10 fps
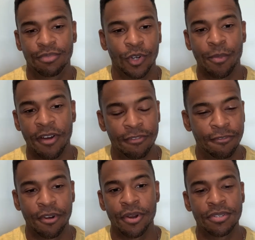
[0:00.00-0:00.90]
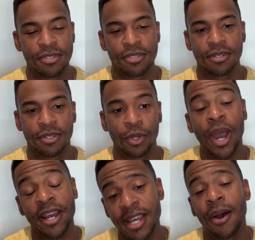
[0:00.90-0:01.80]
one of my first, well,
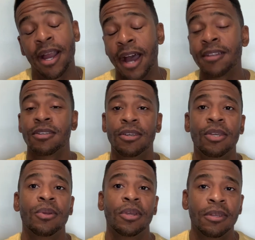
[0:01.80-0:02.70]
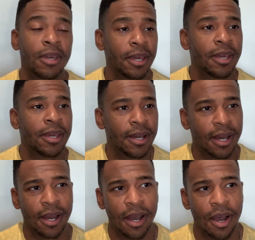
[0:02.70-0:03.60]
actually, how I got into the union
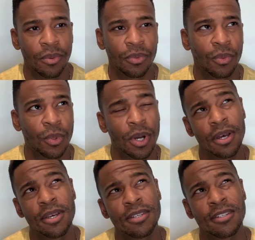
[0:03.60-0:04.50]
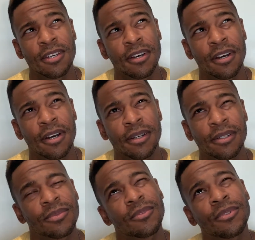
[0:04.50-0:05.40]
uh, was
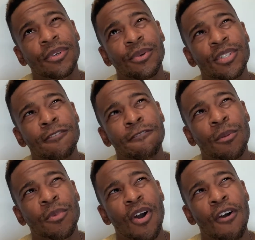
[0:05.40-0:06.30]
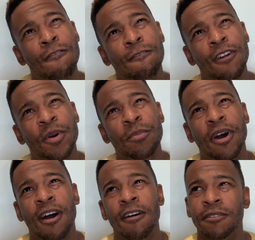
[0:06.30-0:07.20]
was a film called From
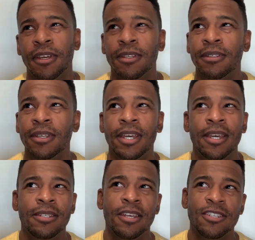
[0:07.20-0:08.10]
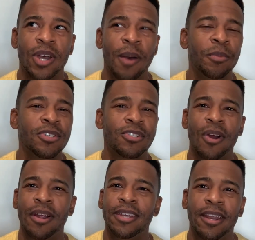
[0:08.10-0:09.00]
Above, and just so happened to be
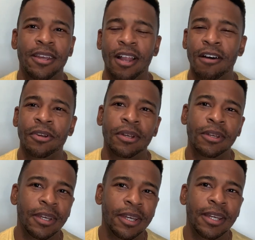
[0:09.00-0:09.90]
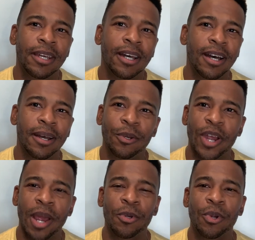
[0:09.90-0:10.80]
starring Danny Glover, uh,
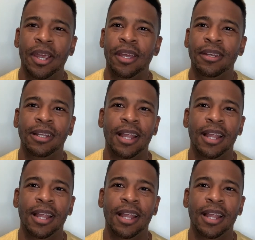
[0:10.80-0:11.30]
Graham Greene, a